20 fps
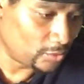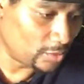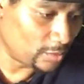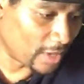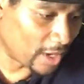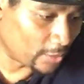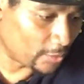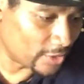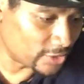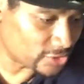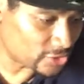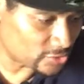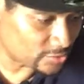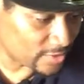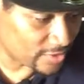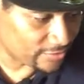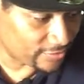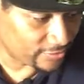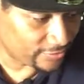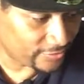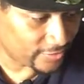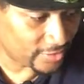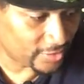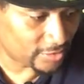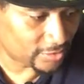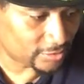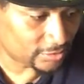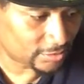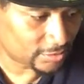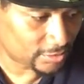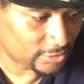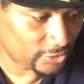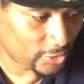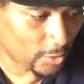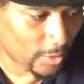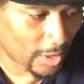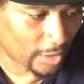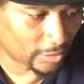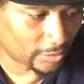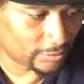Will my wishes be fulfilled?
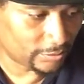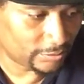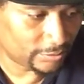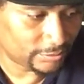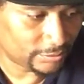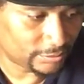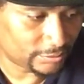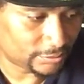You're welcome.